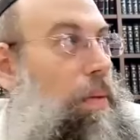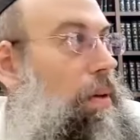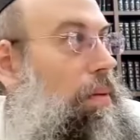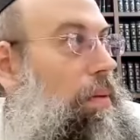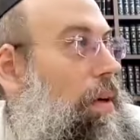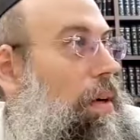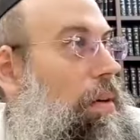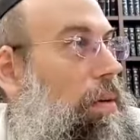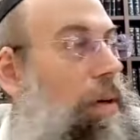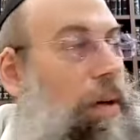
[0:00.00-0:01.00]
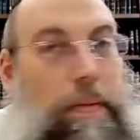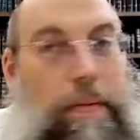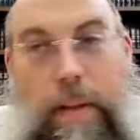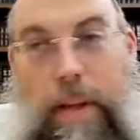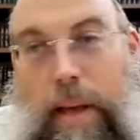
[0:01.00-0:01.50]
don't know if
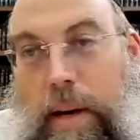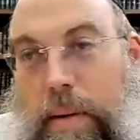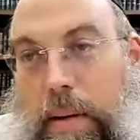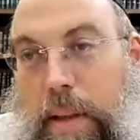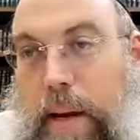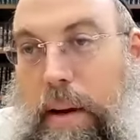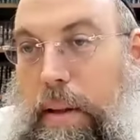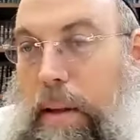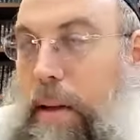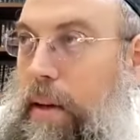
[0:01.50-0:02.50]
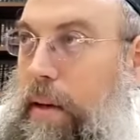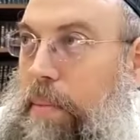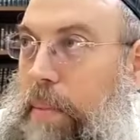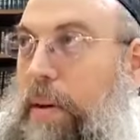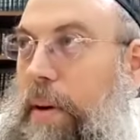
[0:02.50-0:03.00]
the animal that a
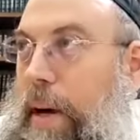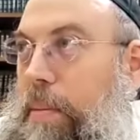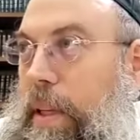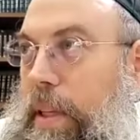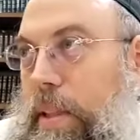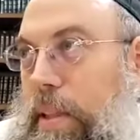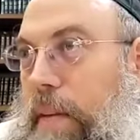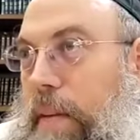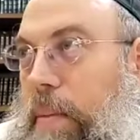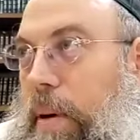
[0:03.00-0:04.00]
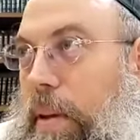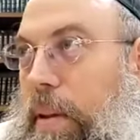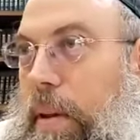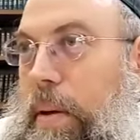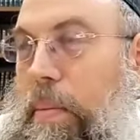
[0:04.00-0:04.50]
mother animal that just gave birth.
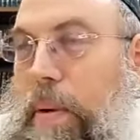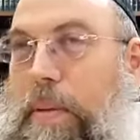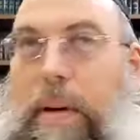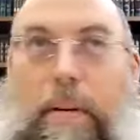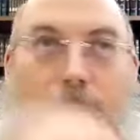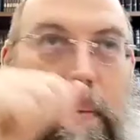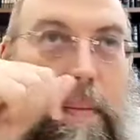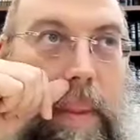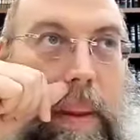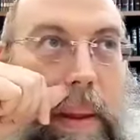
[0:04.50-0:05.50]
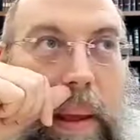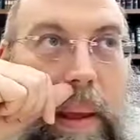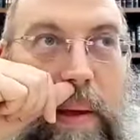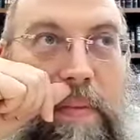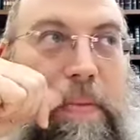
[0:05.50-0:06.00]
We don't know
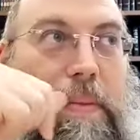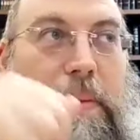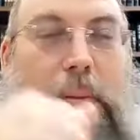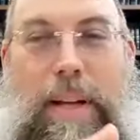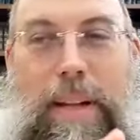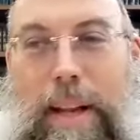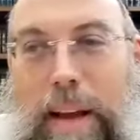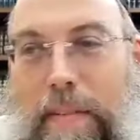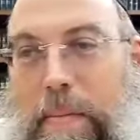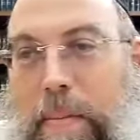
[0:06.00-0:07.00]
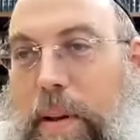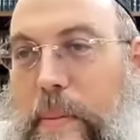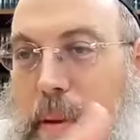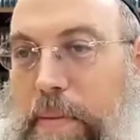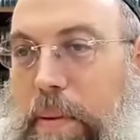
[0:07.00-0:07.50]
if it gave birth
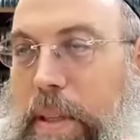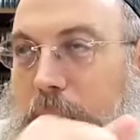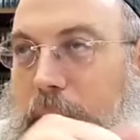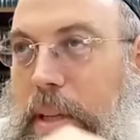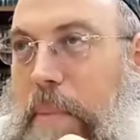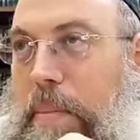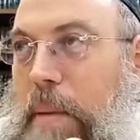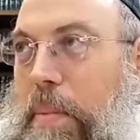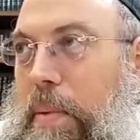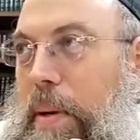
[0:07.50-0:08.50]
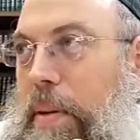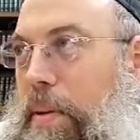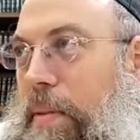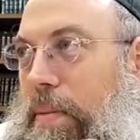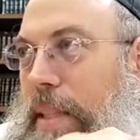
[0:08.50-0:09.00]
before to something, but we don't
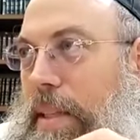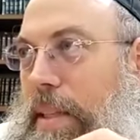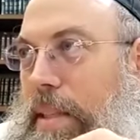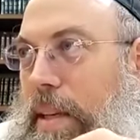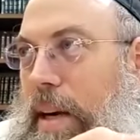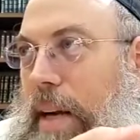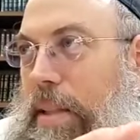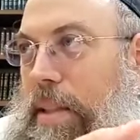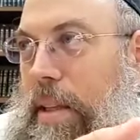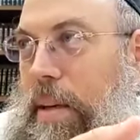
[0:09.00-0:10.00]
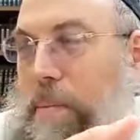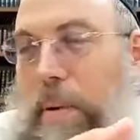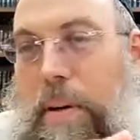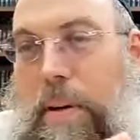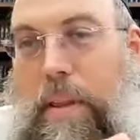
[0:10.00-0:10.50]
know if that's considered actually a birth.